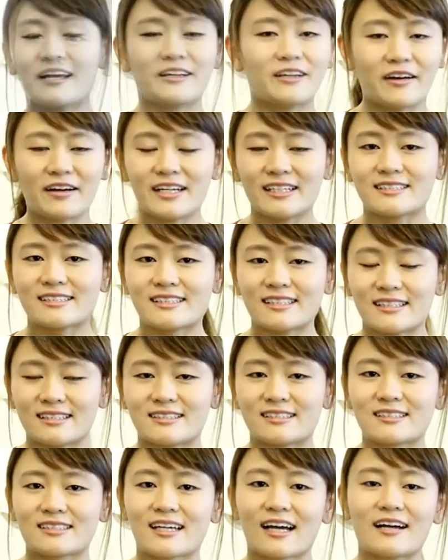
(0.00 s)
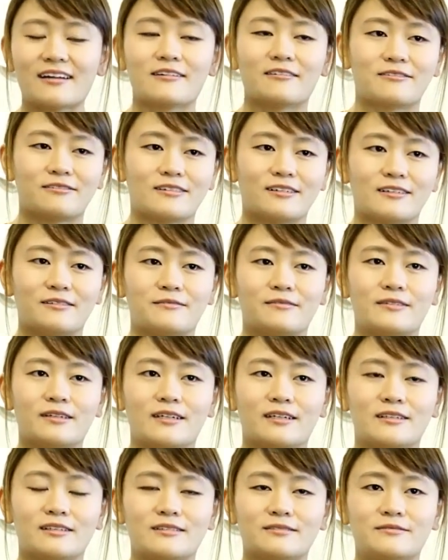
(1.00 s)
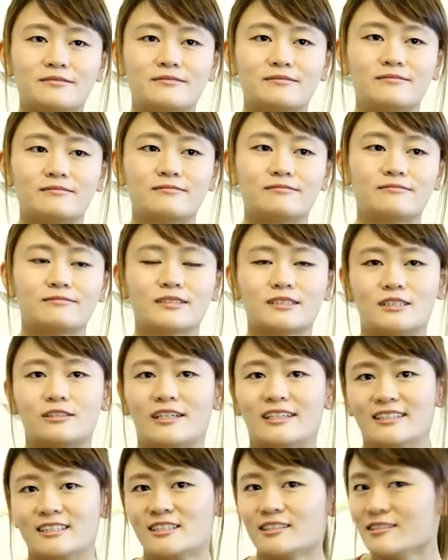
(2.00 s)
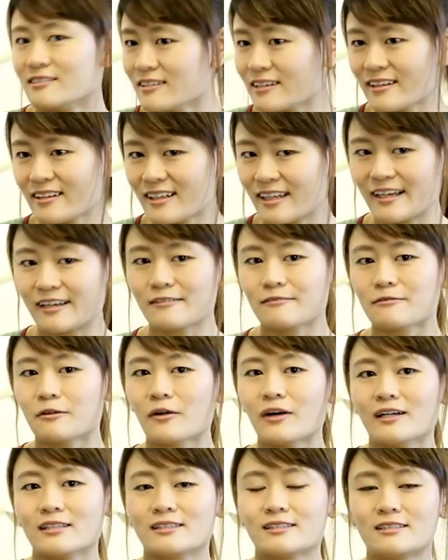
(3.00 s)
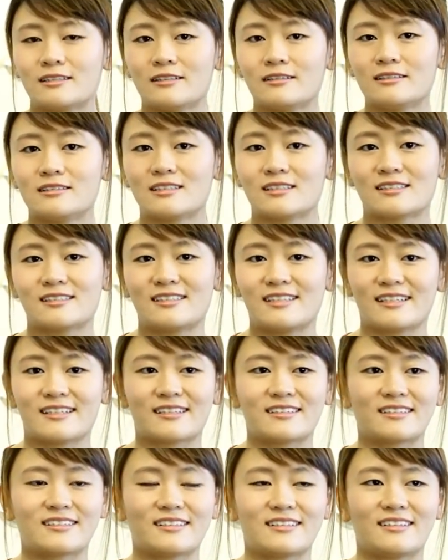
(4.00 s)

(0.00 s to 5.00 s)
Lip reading: You know, it's kind of a traditional thing for us to just take,